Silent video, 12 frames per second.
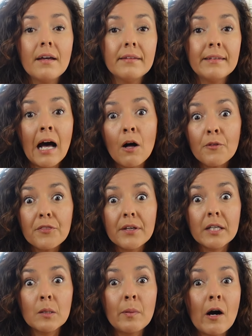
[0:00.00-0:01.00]
Now
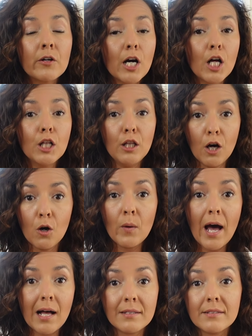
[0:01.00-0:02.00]
think about a low
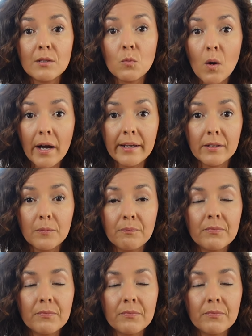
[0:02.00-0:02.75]
acid wine.